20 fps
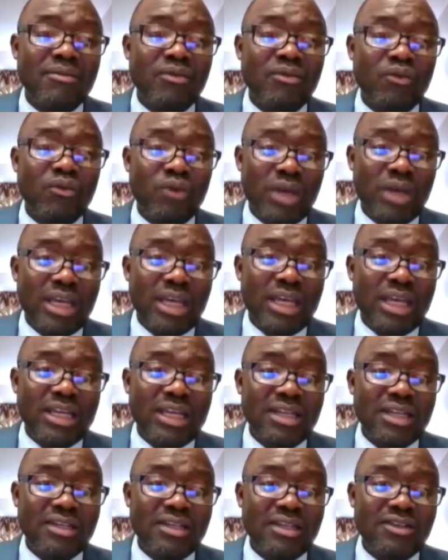
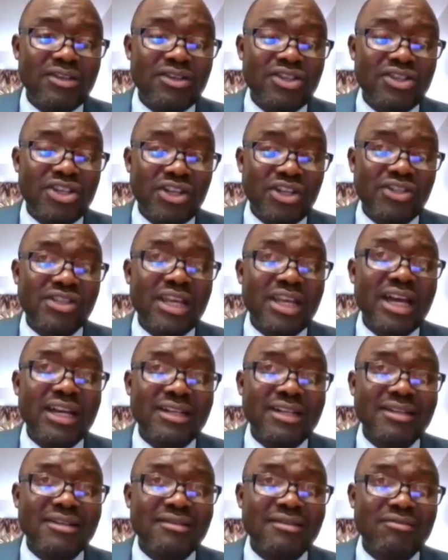We just had
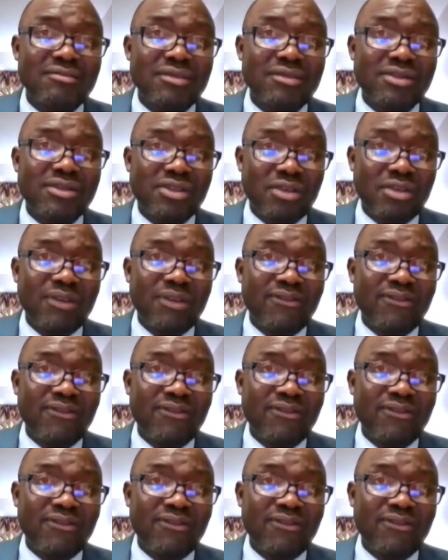some